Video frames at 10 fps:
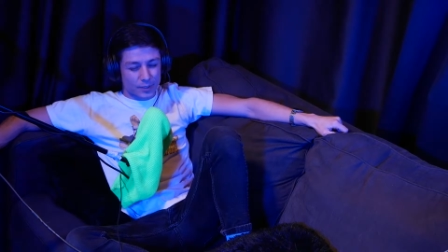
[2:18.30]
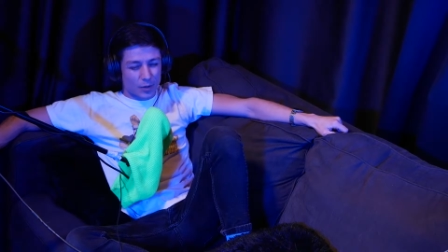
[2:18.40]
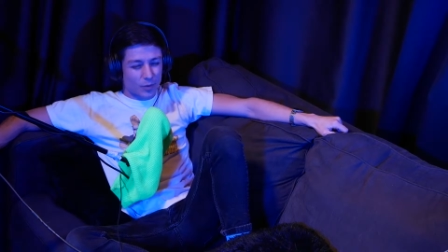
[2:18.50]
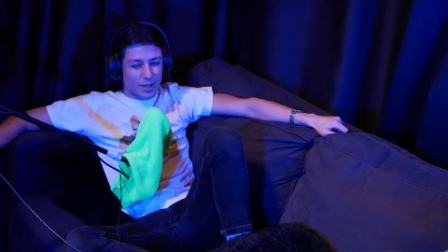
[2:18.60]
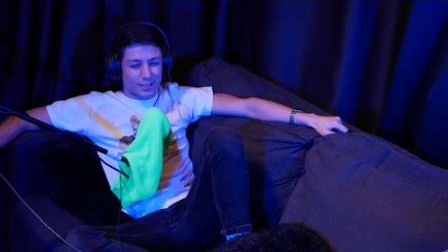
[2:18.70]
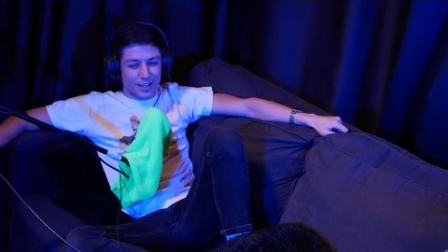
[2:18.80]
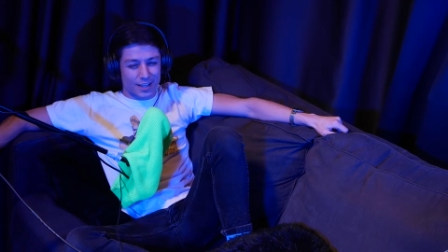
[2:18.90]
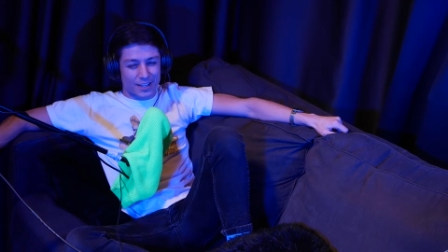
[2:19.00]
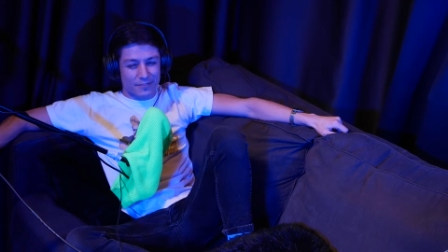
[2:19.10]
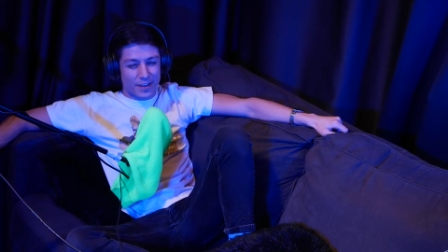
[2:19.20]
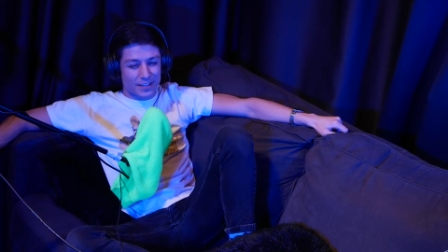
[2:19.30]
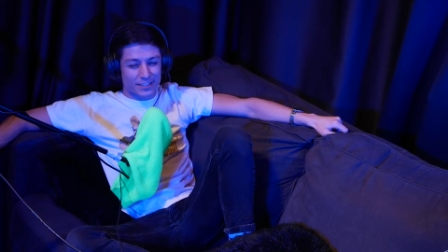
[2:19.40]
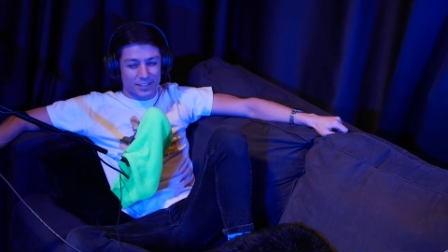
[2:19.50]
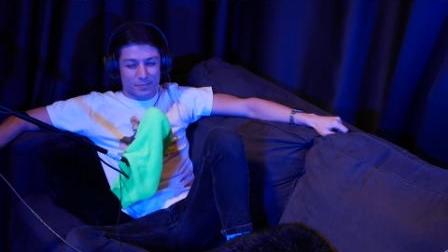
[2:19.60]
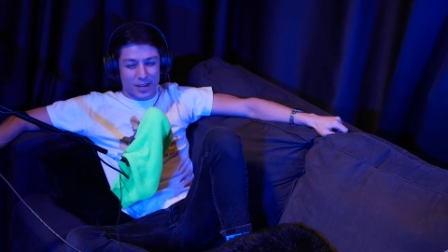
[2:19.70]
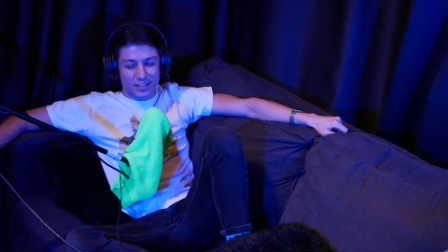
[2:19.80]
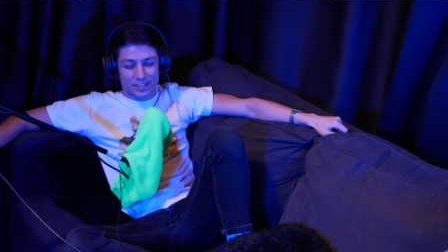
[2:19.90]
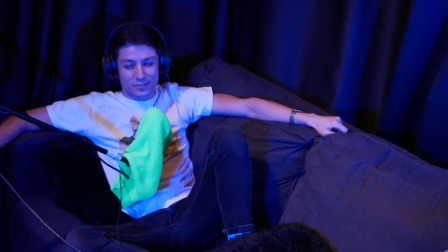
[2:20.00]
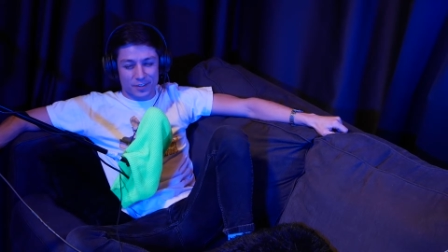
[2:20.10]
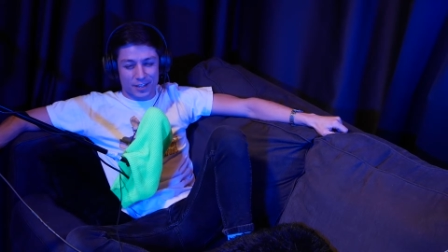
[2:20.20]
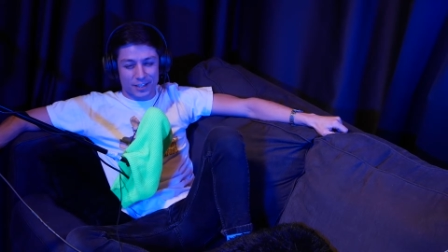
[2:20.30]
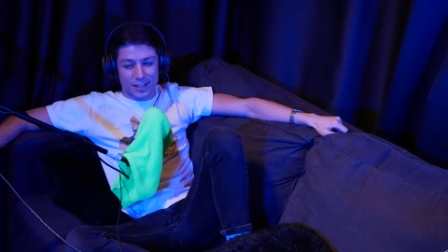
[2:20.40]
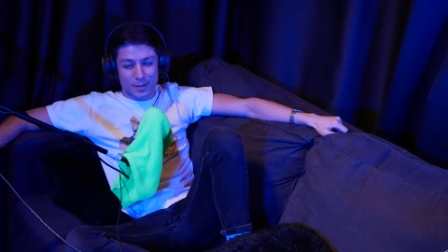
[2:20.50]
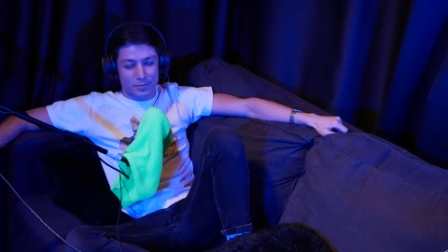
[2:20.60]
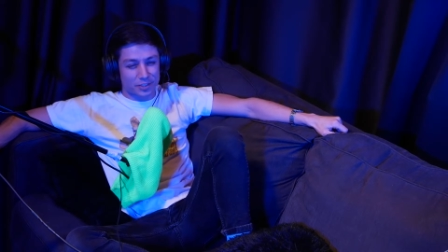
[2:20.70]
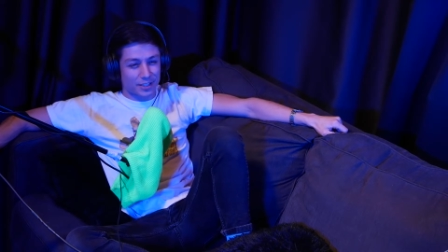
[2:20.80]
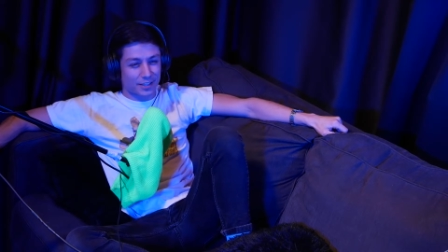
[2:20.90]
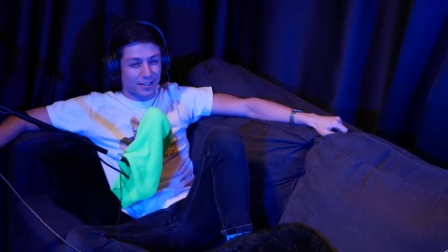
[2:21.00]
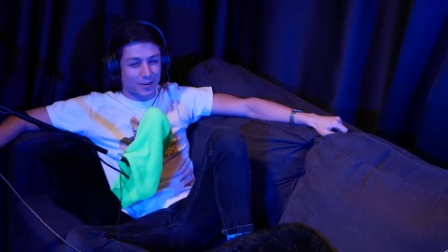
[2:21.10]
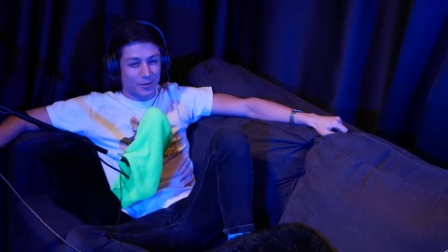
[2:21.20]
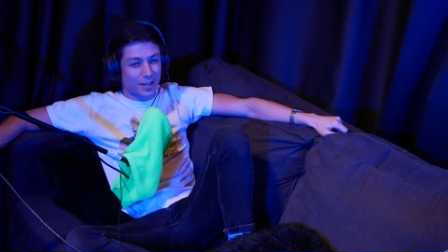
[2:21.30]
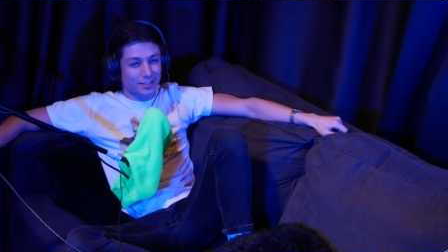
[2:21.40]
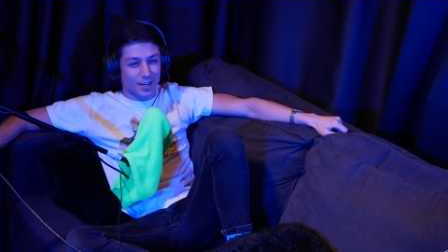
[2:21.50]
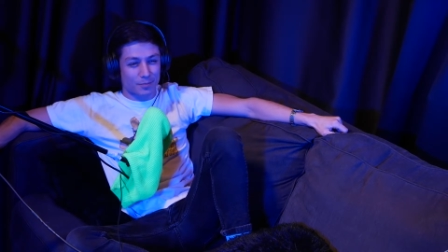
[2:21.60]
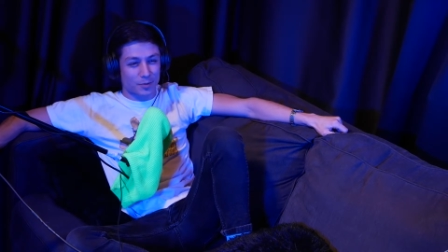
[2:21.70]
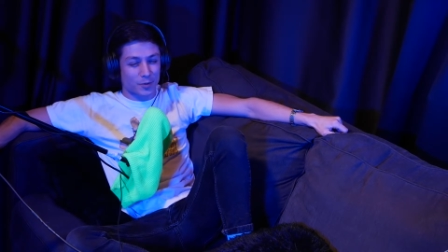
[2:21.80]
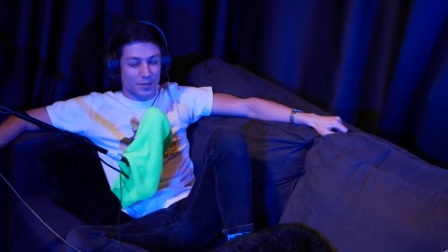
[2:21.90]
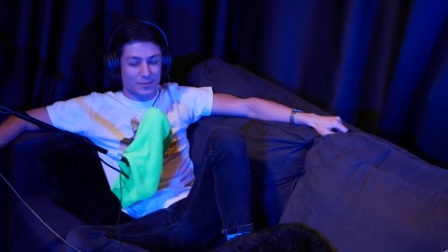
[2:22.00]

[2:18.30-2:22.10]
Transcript: We're not talking that fancy smanchy fucking hip shit. Like we're not talking breweries.